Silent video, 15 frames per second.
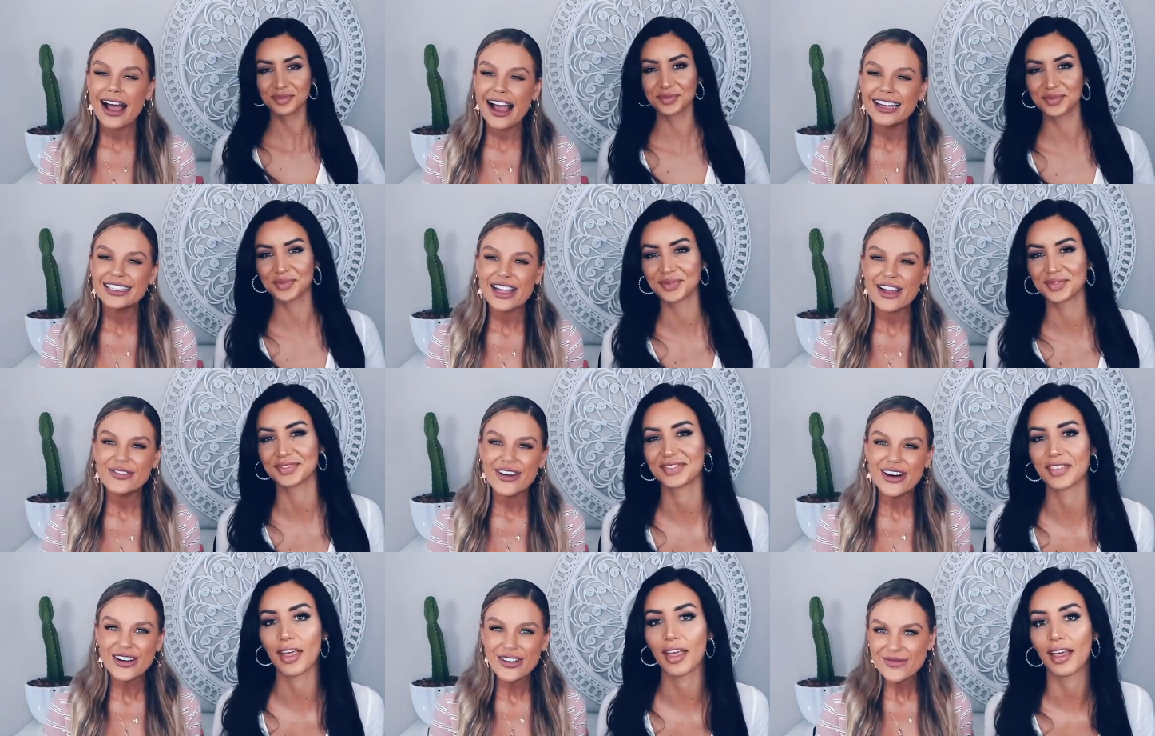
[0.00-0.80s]
Speaker 1: guys and
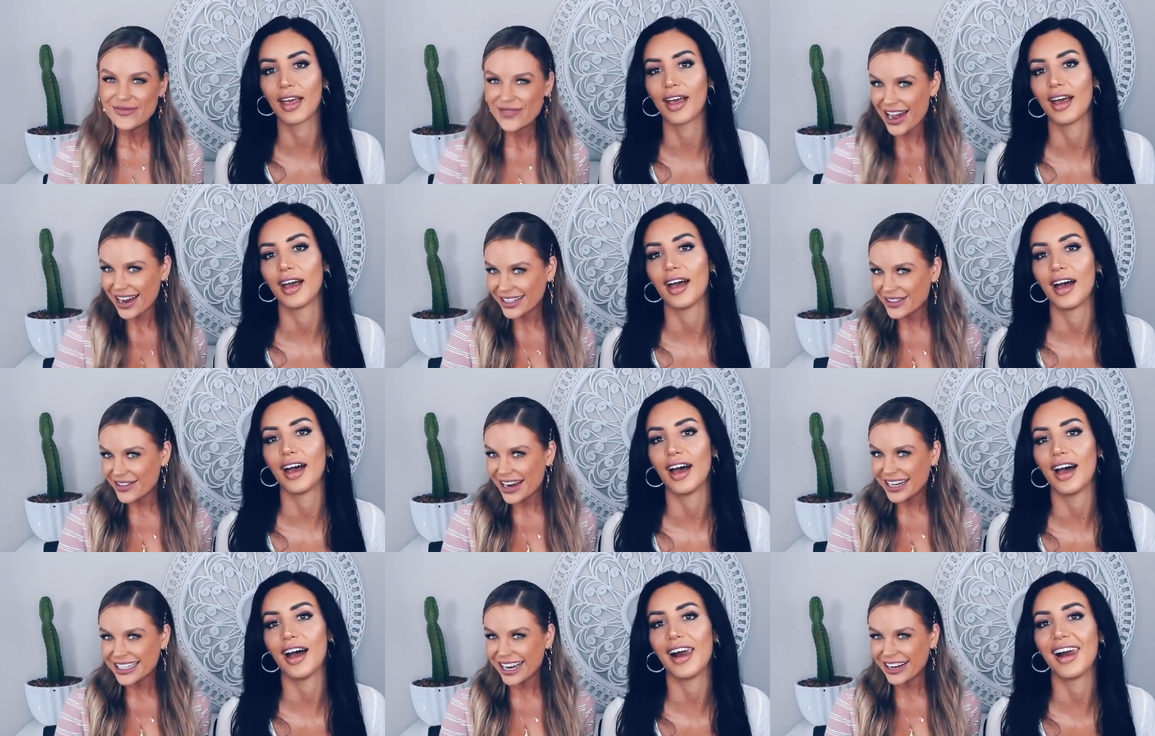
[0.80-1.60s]
welcome back to
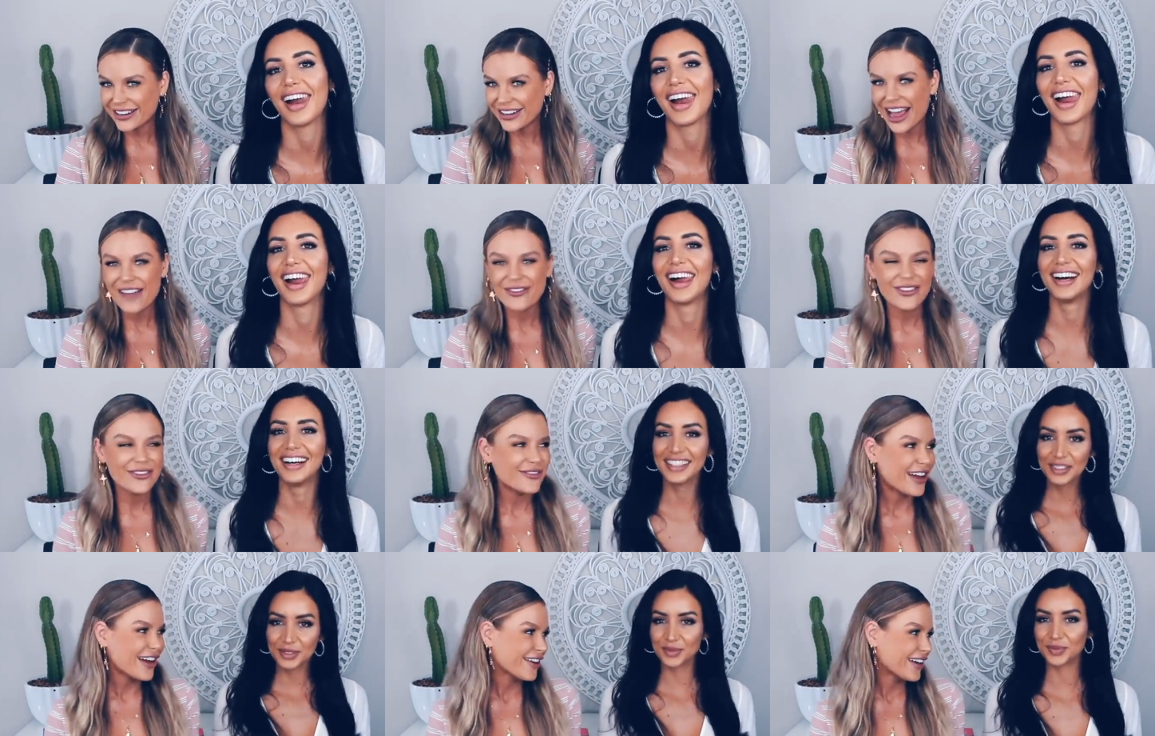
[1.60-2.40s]
my channel. I have a
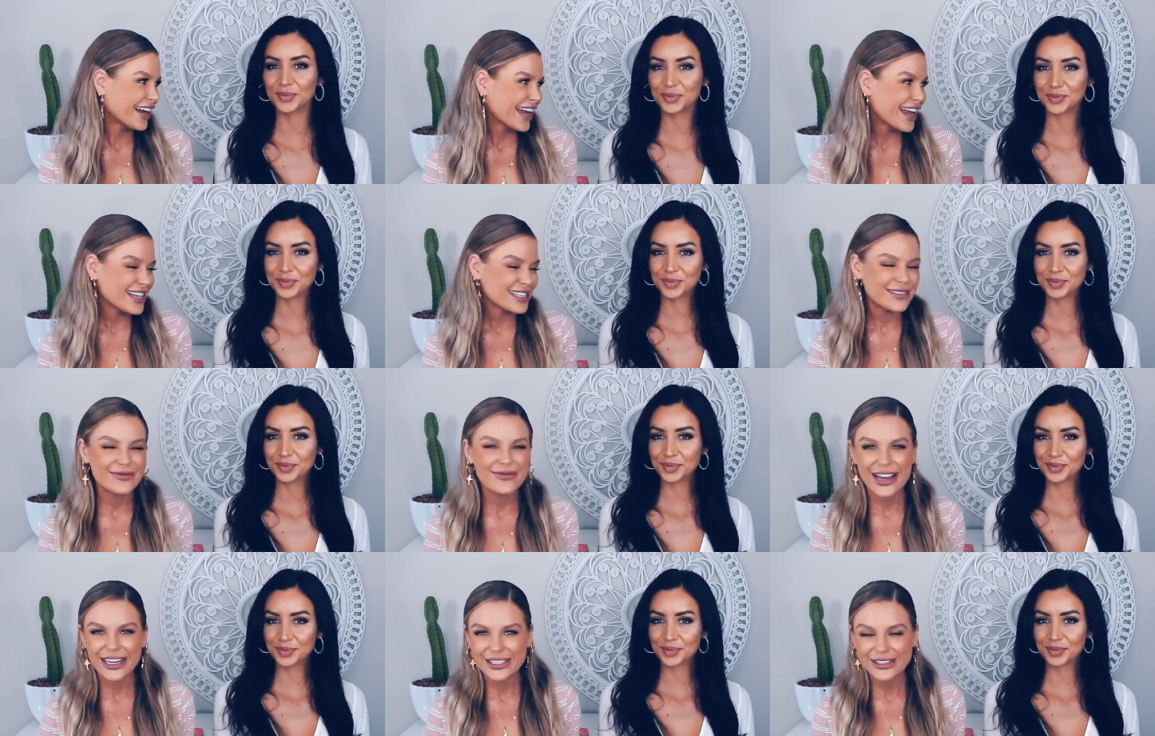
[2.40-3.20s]
very
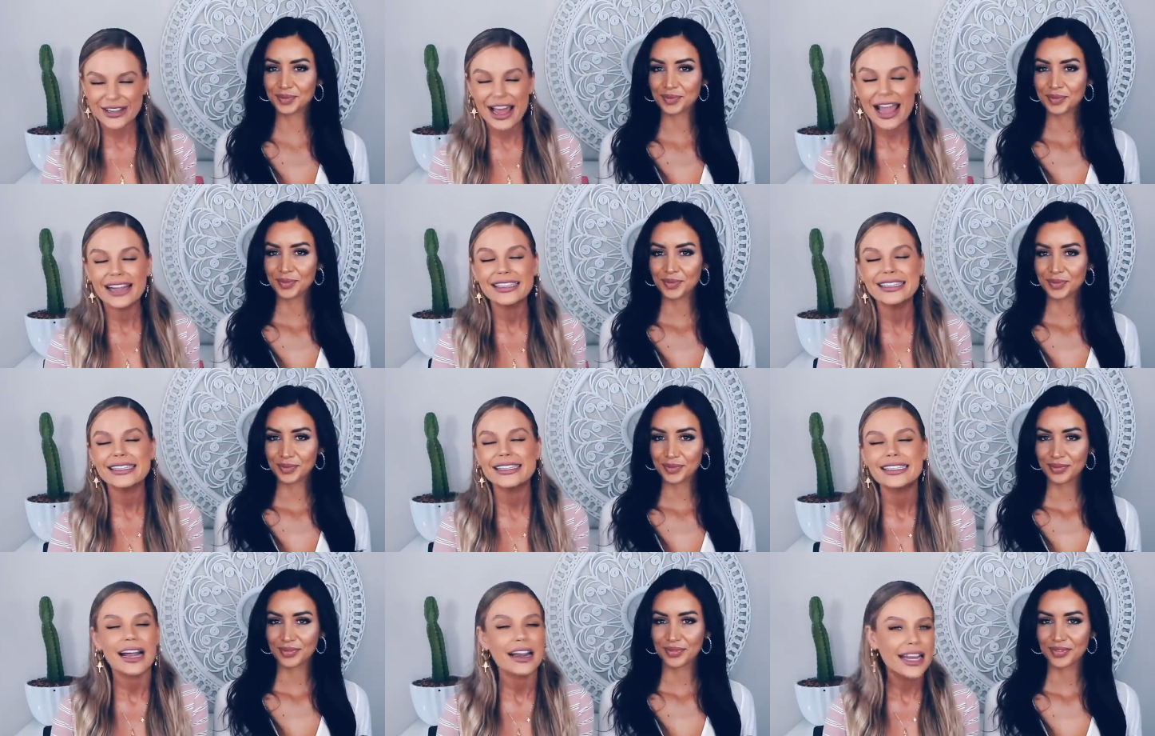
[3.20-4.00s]
special and
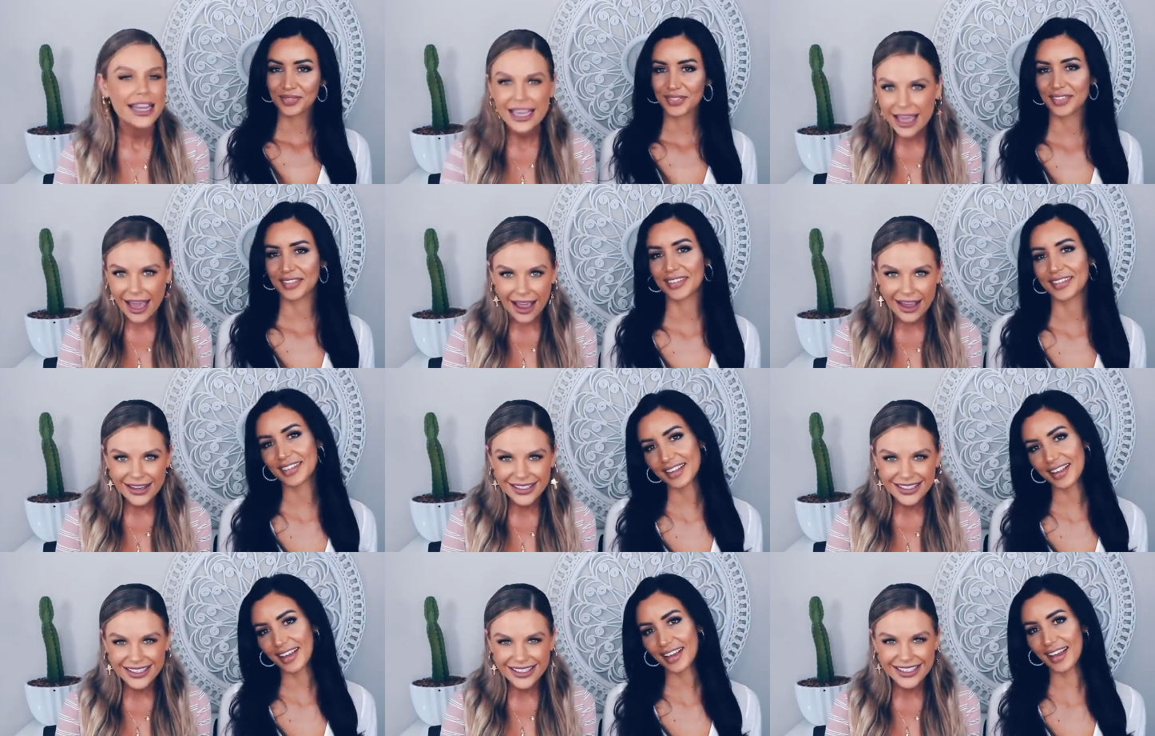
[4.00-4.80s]
stunning
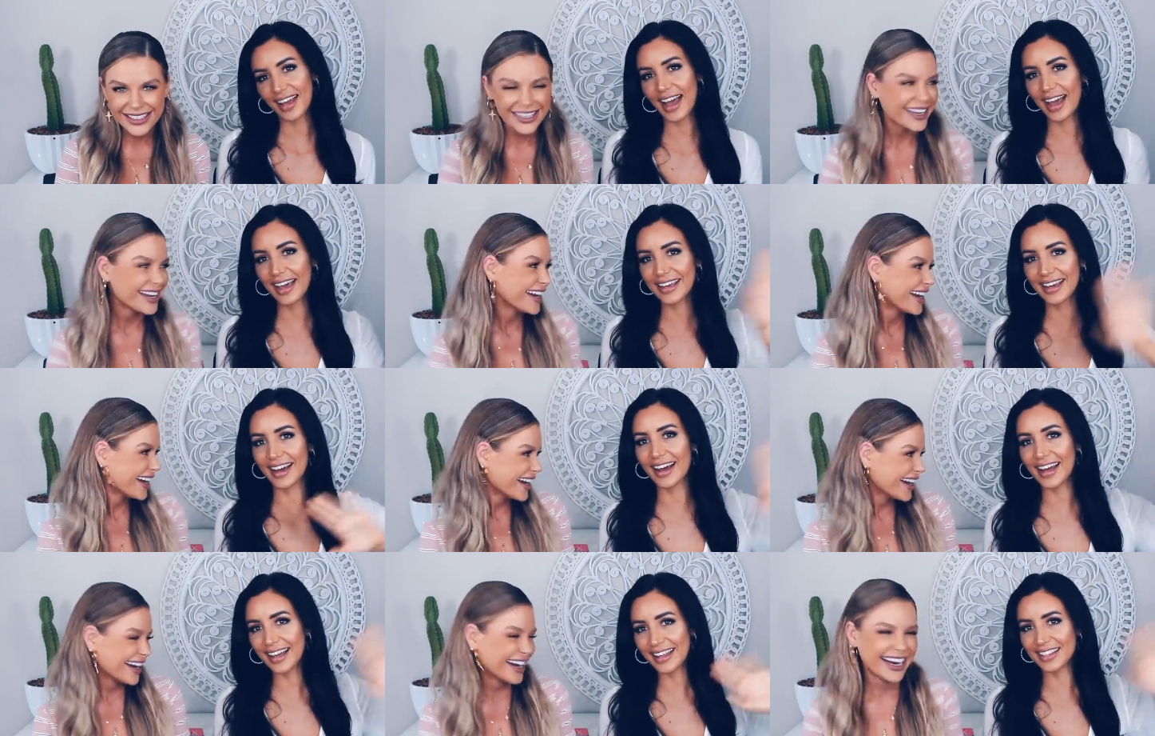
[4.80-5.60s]
guest. Hi
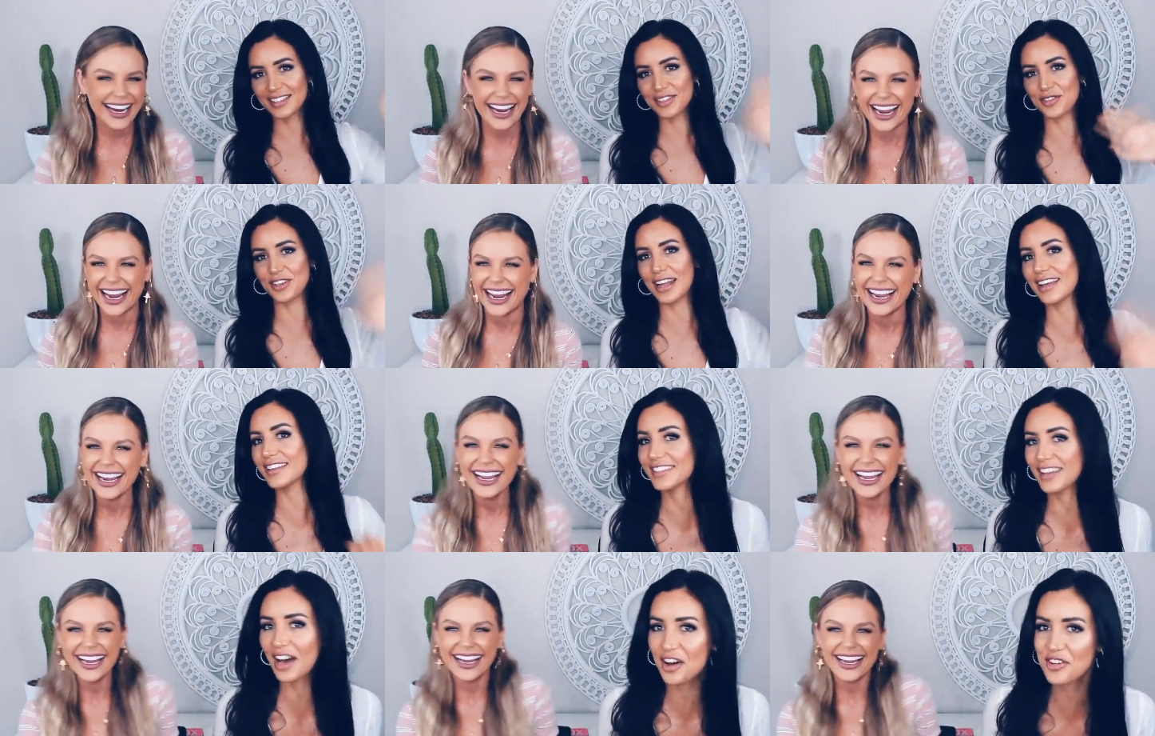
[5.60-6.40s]
guys,
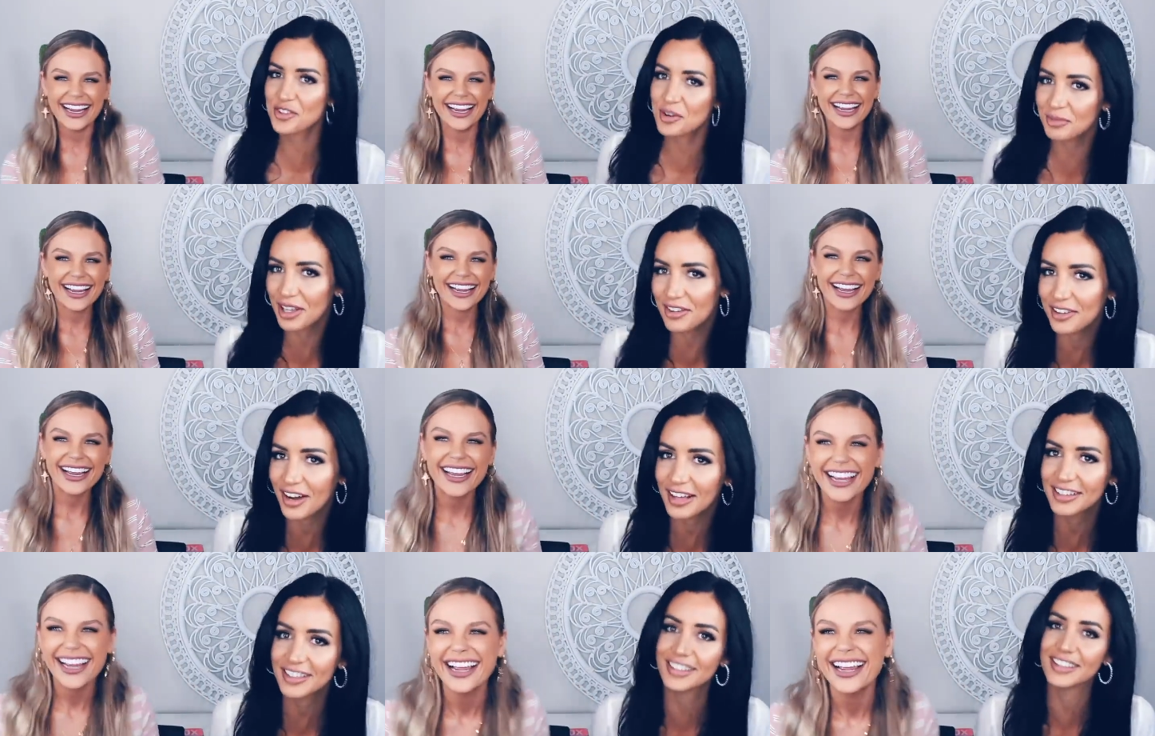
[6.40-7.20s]
Speaker 2: Vanessa from Love
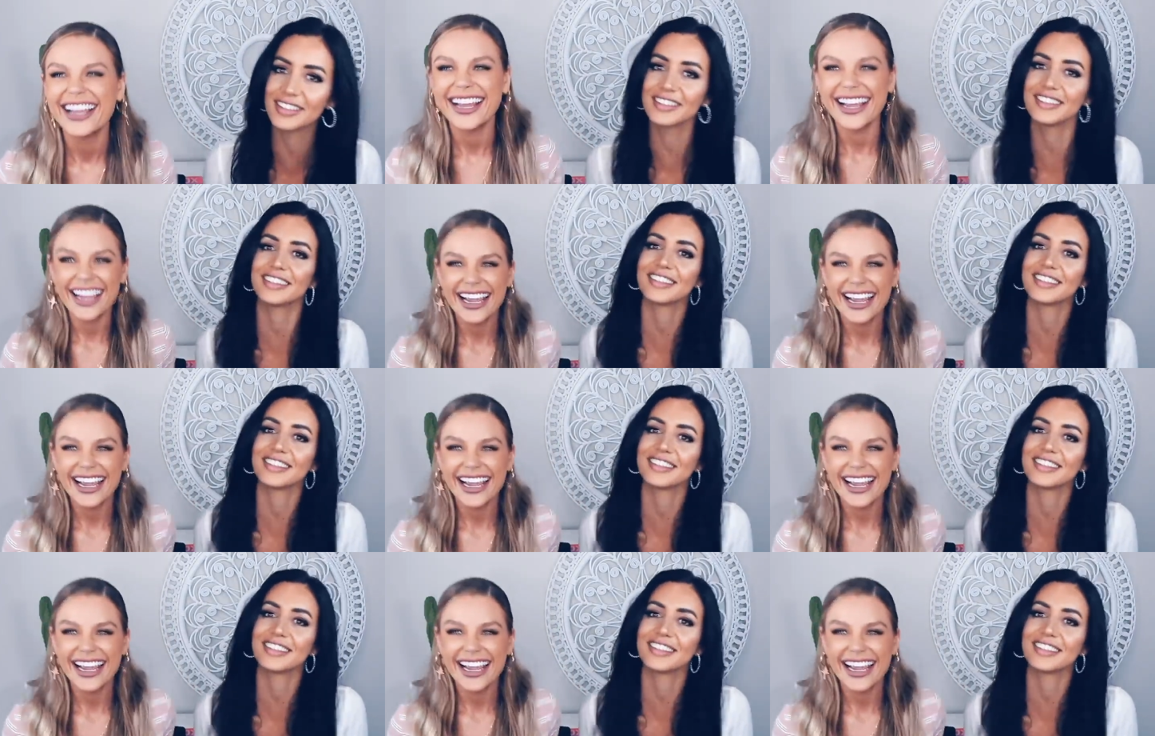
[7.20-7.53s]
Island.